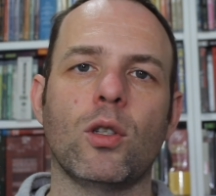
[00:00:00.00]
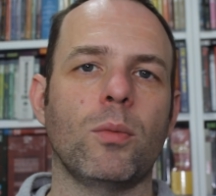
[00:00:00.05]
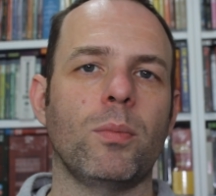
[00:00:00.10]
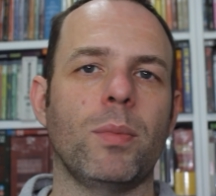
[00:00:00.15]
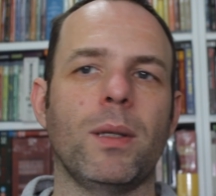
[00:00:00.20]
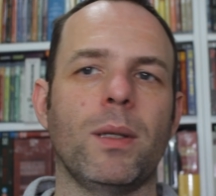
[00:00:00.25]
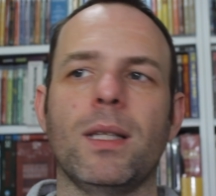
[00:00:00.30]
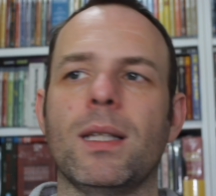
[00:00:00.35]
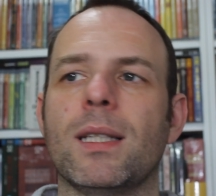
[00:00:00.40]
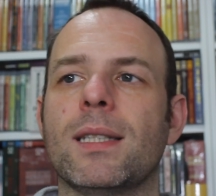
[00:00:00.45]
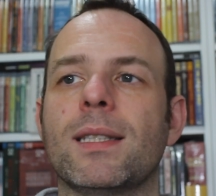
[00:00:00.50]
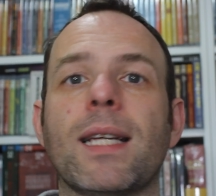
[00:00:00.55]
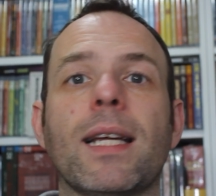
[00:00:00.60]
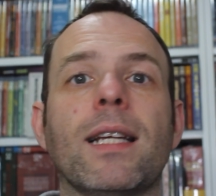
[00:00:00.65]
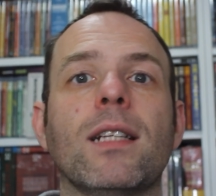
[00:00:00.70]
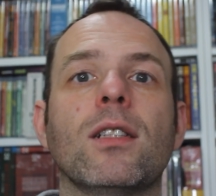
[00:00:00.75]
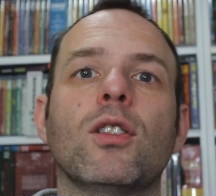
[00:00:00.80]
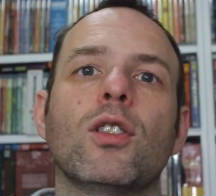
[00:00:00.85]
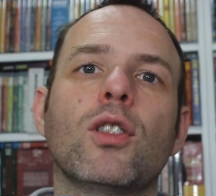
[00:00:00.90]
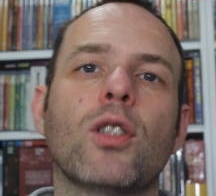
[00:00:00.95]
Could be the
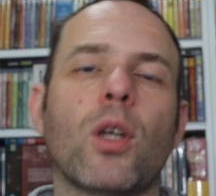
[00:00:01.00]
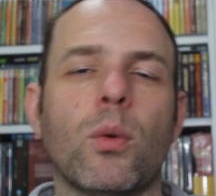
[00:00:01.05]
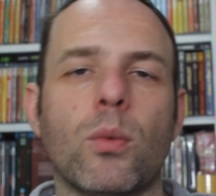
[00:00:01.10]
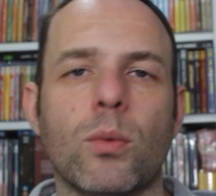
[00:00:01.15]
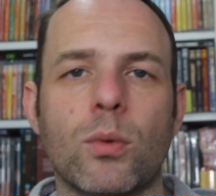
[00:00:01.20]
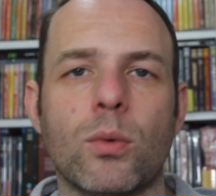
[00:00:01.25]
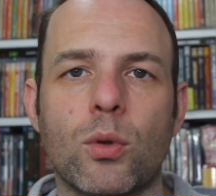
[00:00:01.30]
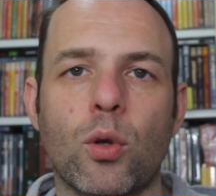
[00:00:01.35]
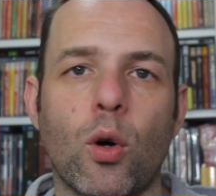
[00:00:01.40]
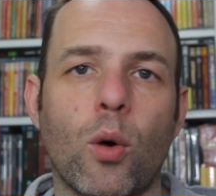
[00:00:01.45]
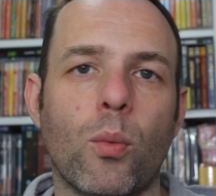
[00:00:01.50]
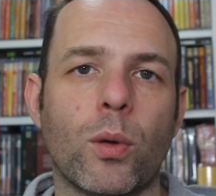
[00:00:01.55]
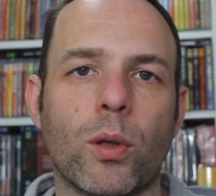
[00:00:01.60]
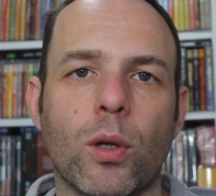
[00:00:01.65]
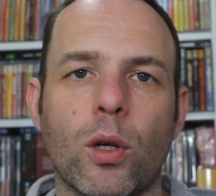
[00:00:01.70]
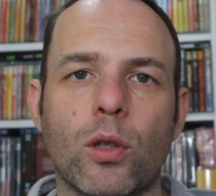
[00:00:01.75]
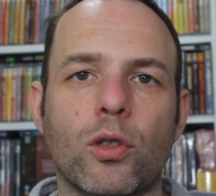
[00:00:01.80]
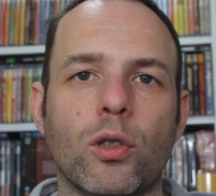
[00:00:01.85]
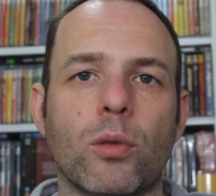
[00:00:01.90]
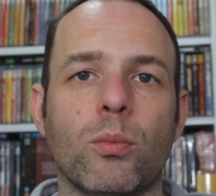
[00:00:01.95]
Sight and Sound top
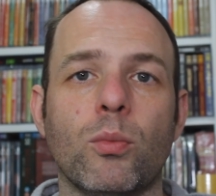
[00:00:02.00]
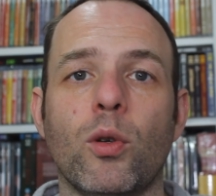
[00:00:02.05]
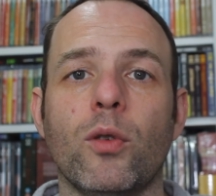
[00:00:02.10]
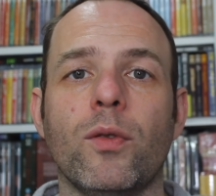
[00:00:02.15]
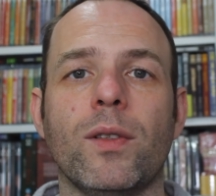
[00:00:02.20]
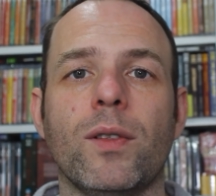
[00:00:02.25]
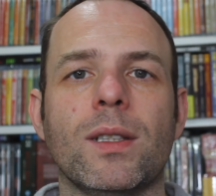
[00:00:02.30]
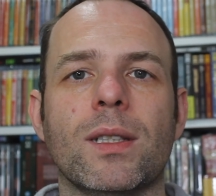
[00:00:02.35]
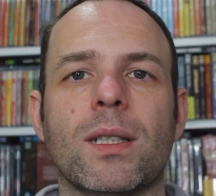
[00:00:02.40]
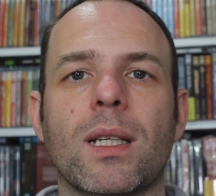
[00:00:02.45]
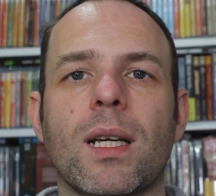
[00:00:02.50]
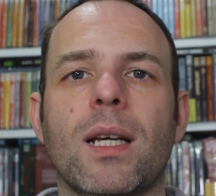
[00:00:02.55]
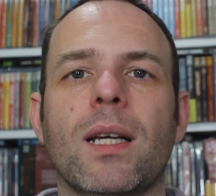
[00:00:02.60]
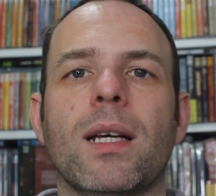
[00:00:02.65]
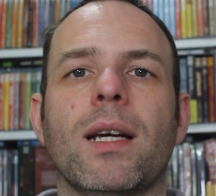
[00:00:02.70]
100 movies,